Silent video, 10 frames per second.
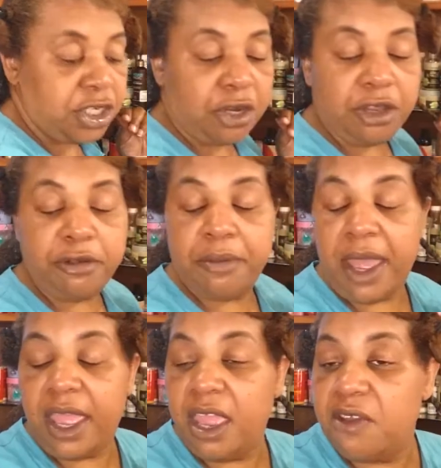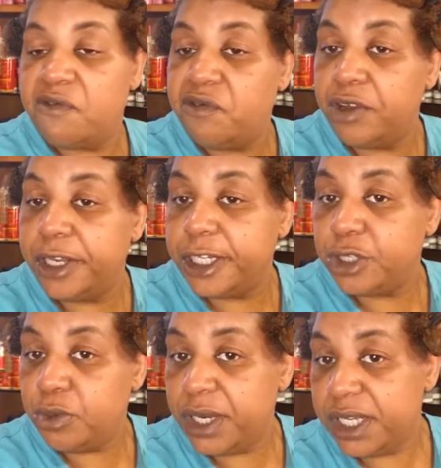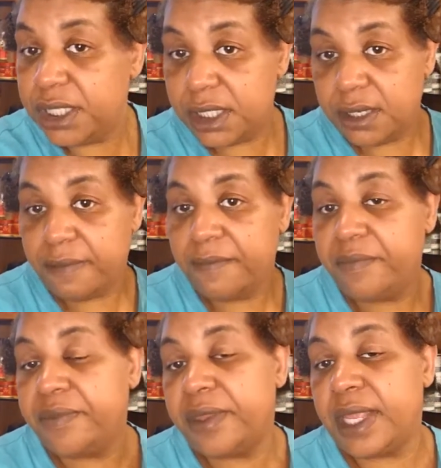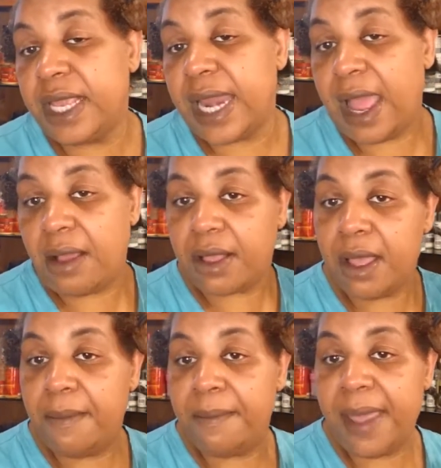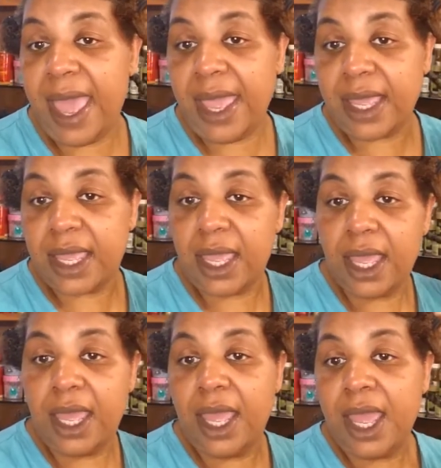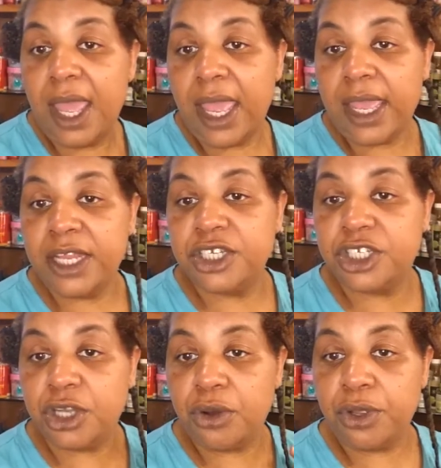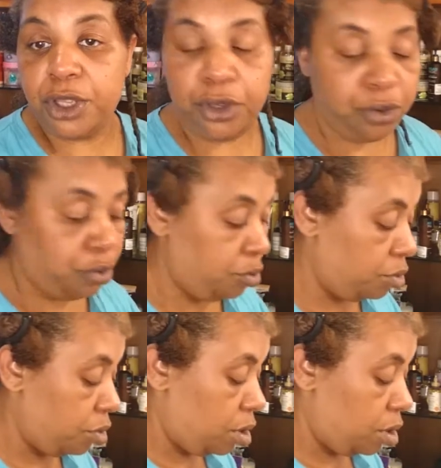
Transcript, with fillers: show you my head fully twist then I'll come back and show you